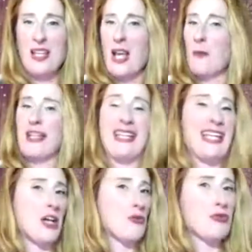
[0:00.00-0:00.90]
And we
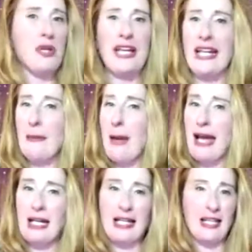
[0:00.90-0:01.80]
need her really
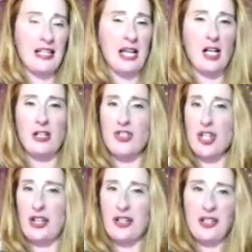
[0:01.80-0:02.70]
badly in our culture.